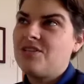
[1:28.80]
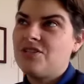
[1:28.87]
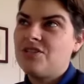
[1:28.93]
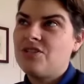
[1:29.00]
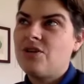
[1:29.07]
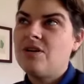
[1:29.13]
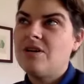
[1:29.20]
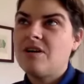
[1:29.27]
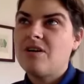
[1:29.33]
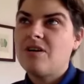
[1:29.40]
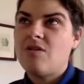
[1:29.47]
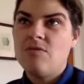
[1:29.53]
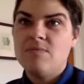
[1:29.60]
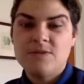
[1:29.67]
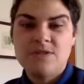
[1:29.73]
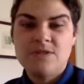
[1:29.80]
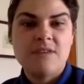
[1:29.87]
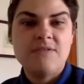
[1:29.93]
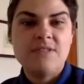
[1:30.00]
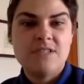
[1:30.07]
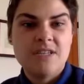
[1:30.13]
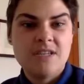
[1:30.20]
took almost
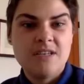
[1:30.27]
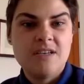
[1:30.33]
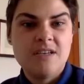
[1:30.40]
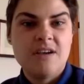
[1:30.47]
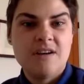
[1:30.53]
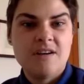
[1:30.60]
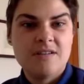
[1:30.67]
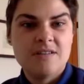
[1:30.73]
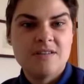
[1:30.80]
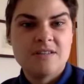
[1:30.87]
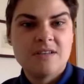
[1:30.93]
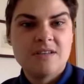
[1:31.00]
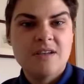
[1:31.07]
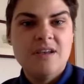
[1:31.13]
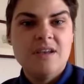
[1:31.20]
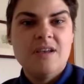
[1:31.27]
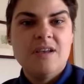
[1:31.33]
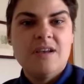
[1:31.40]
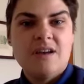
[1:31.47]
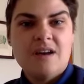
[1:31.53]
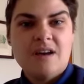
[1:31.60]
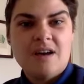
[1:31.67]
17 years,
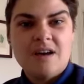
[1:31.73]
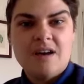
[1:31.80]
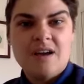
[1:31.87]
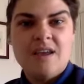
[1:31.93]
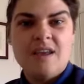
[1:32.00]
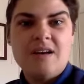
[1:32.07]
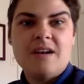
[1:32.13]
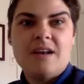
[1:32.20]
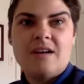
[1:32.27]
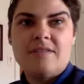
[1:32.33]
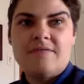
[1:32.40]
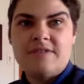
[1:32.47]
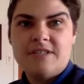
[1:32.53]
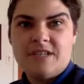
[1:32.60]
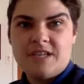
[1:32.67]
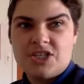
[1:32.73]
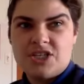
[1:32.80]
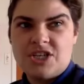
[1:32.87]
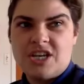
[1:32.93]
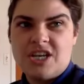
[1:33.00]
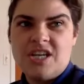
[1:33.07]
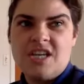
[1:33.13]
in and out of
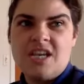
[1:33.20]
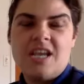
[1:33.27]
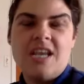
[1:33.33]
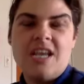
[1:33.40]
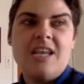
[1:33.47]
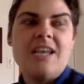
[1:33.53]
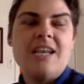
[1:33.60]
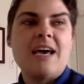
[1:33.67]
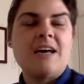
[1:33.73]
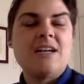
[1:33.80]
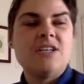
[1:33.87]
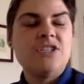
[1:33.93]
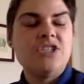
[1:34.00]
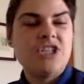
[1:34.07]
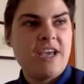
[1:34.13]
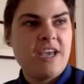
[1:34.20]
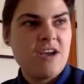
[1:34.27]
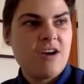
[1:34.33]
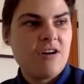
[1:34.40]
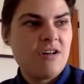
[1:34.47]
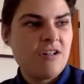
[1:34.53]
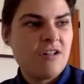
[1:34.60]
addiction, in and out of
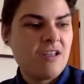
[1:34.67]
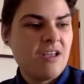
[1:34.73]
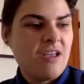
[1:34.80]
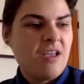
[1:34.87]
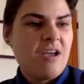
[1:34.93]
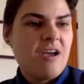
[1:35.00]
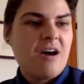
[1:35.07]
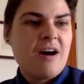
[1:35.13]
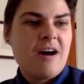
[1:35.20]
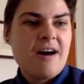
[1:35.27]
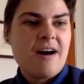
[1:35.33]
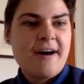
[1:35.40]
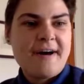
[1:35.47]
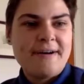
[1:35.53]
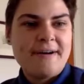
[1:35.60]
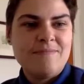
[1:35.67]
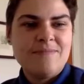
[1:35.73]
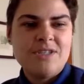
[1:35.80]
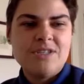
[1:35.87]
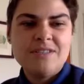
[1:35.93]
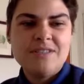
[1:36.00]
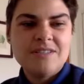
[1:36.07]
jail,
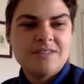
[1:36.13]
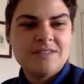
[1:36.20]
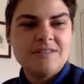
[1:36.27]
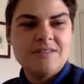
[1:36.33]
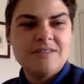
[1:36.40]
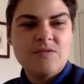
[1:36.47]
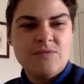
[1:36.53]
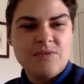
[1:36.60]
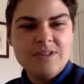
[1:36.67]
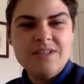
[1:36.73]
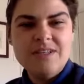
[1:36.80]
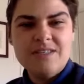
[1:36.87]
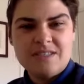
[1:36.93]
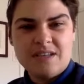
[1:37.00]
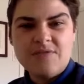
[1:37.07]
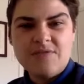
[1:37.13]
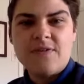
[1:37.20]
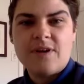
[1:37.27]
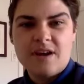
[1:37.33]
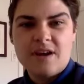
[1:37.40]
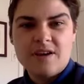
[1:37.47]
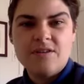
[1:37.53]
just really
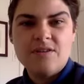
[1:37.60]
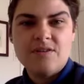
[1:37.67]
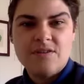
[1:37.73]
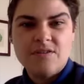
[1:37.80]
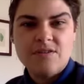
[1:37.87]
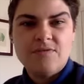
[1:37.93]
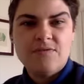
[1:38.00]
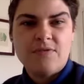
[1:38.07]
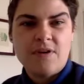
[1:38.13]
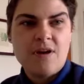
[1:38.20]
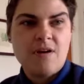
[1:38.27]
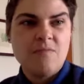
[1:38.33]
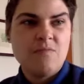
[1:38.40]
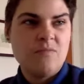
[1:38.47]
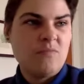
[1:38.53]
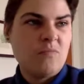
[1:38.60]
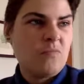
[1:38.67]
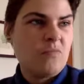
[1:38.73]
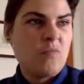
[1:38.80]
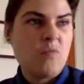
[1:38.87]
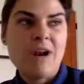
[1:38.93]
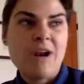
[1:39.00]
suffering from
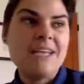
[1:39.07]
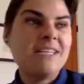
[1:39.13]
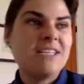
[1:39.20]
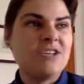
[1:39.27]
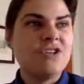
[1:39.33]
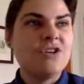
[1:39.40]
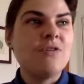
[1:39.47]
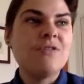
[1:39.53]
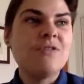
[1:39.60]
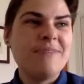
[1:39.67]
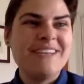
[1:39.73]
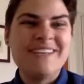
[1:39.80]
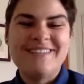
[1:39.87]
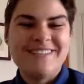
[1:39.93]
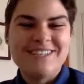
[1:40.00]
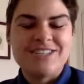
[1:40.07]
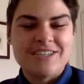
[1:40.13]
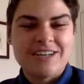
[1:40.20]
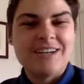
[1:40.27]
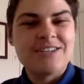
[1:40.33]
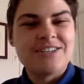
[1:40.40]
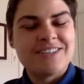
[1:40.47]
what I didn't know to be addiction,
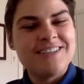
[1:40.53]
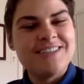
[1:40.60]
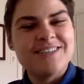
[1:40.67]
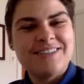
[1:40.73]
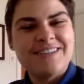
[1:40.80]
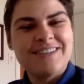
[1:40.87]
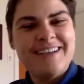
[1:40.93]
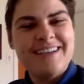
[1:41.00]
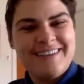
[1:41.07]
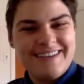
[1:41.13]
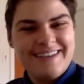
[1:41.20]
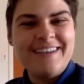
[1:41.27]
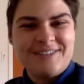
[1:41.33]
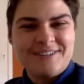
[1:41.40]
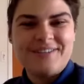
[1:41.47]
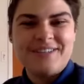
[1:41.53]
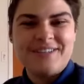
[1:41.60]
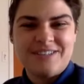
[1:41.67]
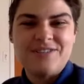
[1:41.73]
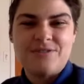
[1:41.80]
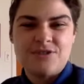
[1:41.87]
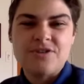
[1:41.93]
actually, until I entered
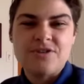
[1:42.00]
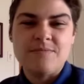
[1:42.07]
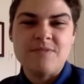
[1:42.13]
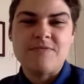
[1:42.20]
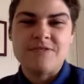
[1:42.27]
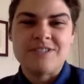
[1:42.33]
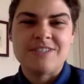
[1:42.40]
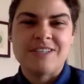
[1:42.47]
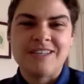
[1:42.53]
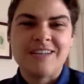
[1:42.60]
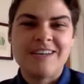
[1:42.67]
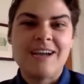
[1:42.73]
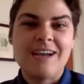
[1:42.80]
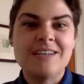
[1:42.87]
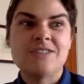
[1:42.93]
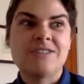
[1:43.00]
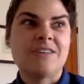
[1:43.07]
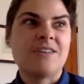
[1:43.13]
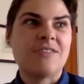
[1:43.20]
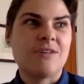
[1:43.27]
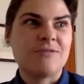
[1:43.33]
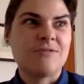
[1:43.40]
into a treatment facility. I just
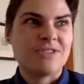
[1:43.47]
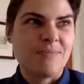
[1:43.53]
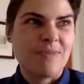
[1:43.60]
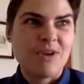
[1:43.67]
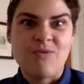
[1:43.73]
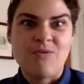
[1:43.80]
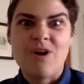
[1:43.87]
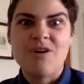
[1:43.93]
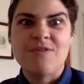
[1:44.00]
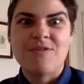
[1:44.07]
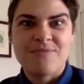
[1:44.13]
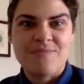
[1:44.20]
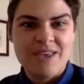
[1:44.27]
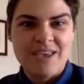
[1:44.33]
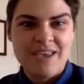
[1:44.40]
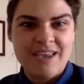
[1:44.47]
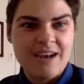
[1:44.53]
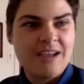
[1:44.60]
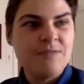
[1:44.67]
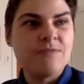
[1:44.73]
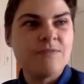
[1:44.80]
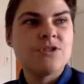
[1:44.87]
thought there was something wrong with me. And
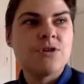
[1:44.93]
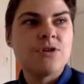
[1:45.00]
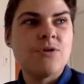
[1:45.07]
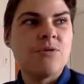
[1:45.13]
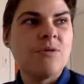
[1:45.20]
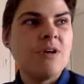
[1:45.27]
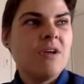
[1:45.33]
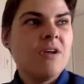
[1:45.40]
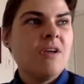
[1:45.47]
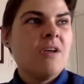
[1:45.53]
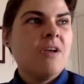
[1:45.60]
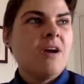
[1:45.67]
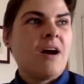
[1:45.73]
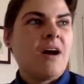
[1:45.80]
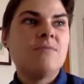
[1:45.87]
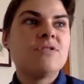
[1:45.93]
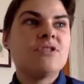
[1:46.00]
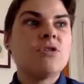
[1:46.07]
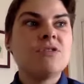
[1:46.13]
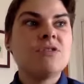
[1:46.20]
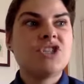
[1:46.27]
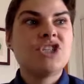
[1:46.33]
I was so
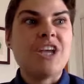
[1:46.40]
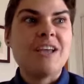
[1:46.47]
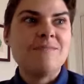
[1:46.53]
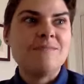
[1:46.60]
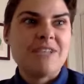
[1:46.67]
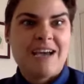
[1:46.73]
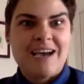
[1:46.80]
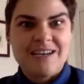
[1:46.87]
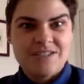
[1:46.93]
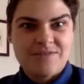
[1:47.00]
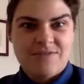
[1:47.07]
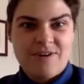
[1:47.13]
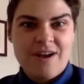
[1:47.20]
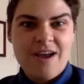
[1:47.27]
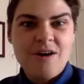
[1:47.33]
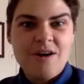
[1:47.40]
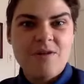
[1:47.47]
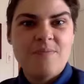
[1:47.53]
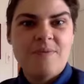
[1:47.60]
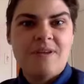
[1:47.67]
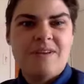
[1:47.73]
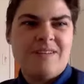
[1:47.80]
ashamed to ask for
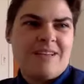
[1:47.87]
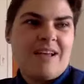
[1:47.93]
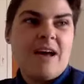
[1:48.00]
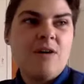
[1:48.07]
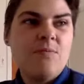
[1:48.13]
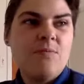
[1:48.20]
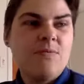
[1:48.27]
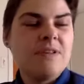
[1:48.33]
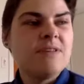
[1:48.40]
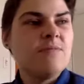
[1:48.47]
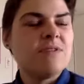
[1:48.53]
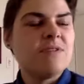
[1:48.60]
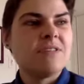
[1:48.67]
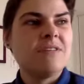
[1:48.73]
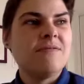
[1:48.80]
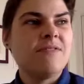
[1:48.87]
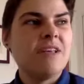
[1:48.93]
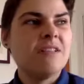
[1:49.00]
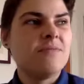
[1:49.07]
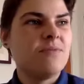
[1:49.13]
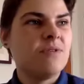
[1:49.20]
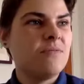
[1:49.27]
help. And help really wasn't
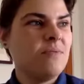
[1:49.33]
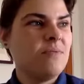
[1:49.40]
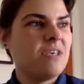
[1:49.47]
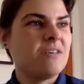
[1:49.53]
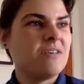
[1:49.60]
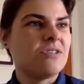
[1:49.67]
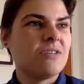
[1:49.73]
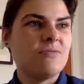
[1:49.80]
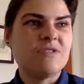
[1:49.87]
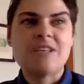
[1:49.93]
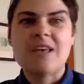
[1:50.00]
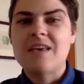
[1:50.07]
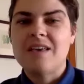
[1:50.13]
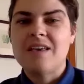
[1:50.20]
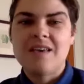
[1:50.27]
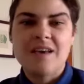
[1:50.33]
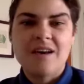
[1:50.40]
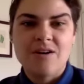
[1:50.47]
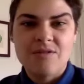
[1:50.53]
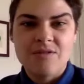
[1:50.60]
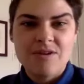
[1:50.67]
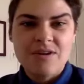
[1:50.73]
available because I was hanging
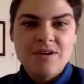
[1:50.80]
out